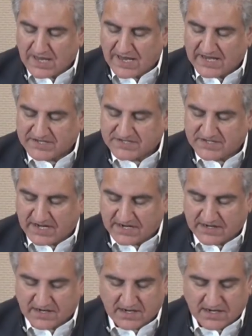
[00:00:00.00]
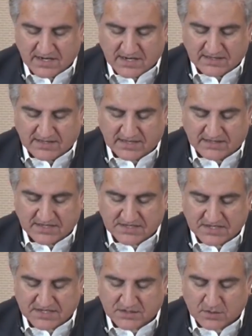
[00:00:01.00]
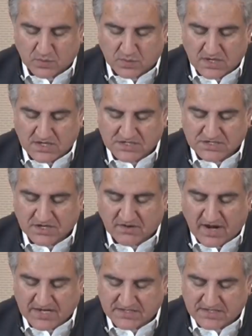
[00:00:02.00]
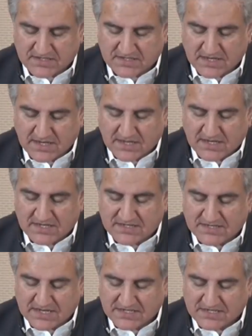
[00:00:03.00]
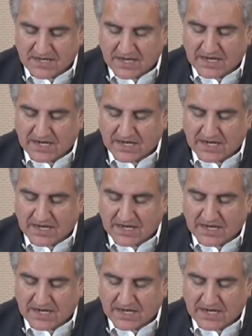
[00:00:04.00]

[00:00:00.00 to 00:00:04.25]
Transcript: has said that this is the worst crisis since